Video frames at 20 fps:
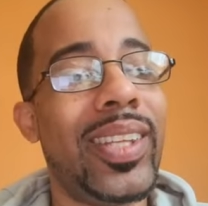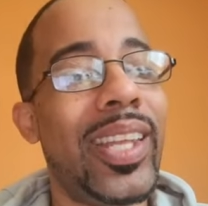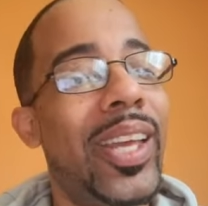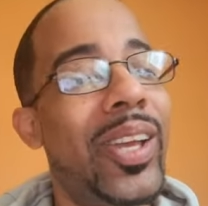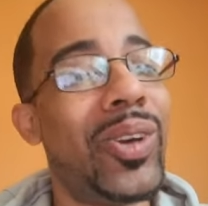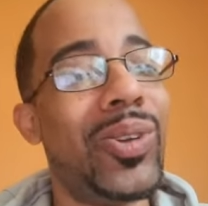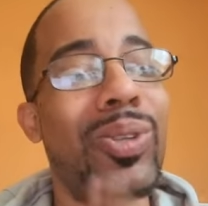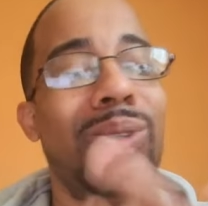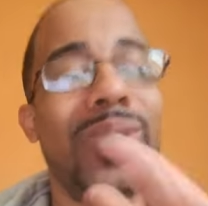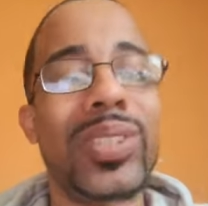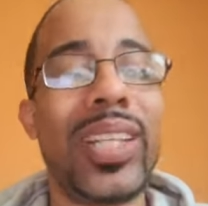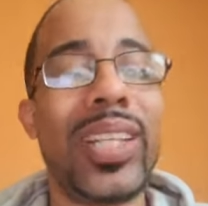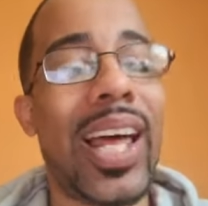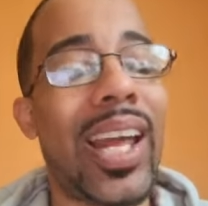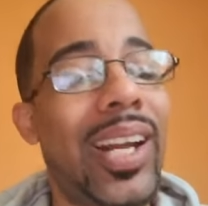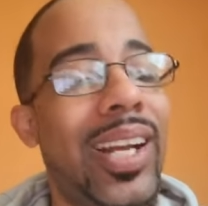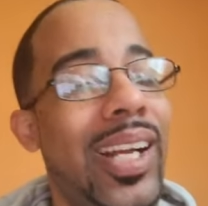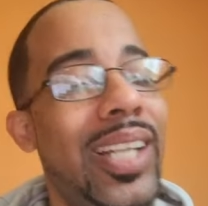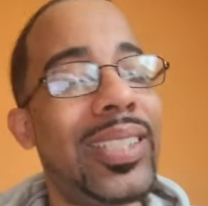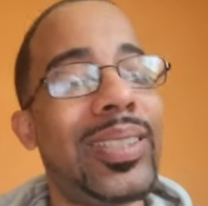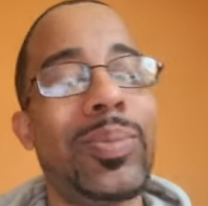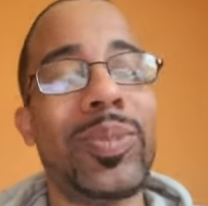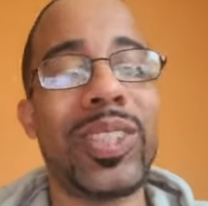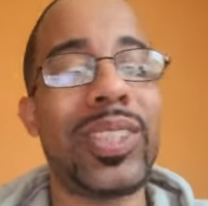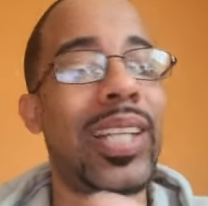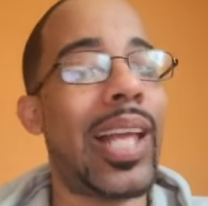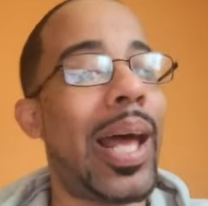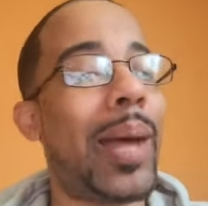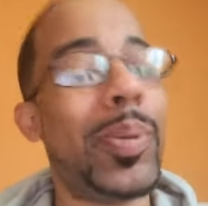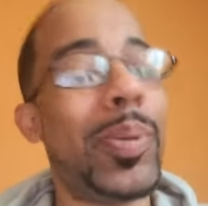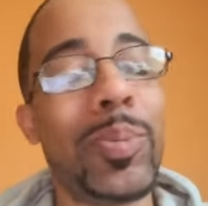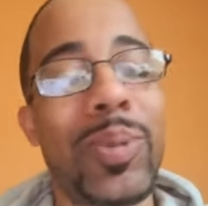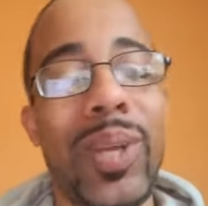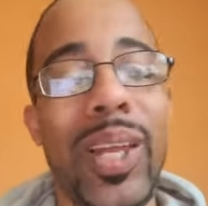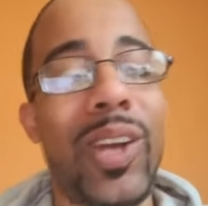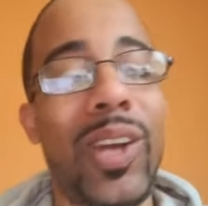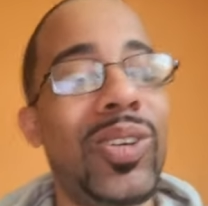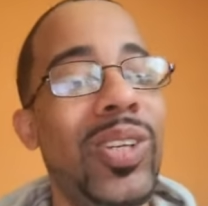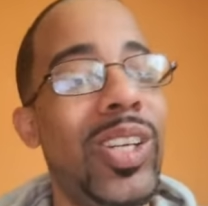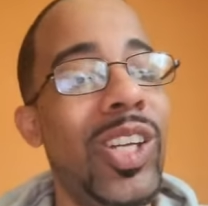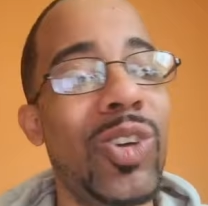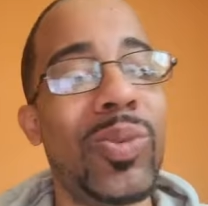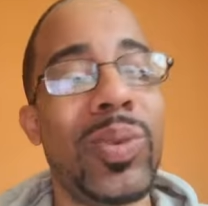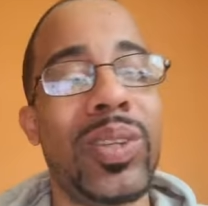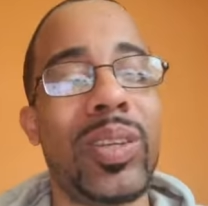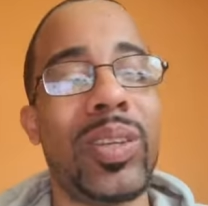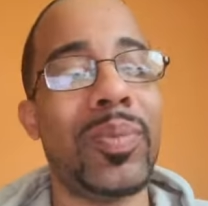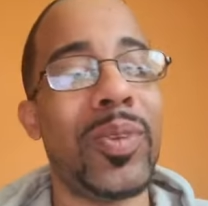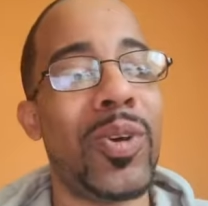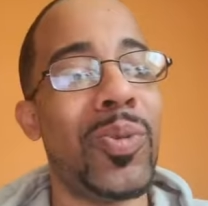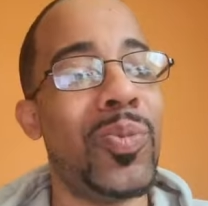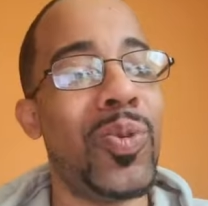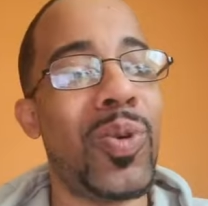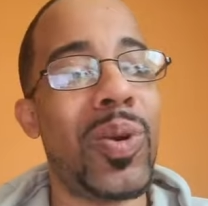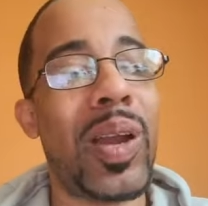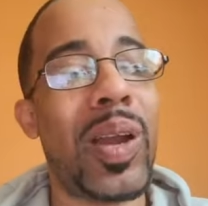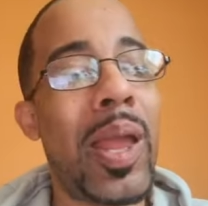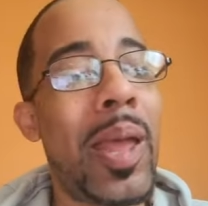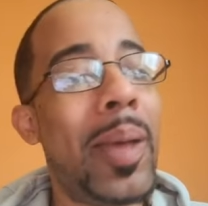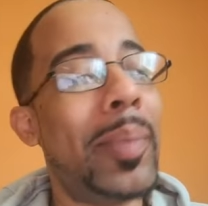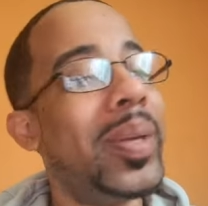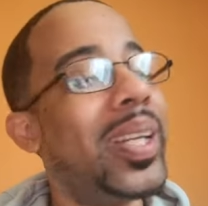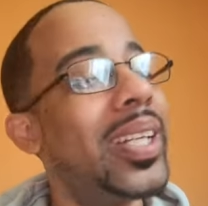They gonna lose a lot of customers. A lot of people ain't gonna deal with them no more.